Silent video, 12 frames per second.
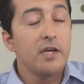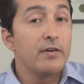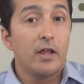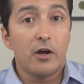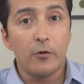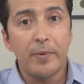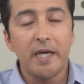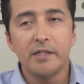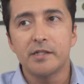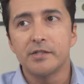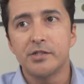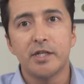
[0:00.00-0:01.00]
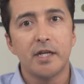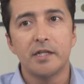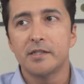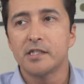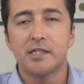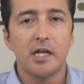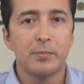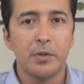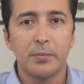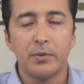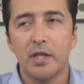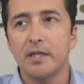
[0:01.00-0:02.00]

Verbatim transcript: you have a lot of patients, you cannot just tell people.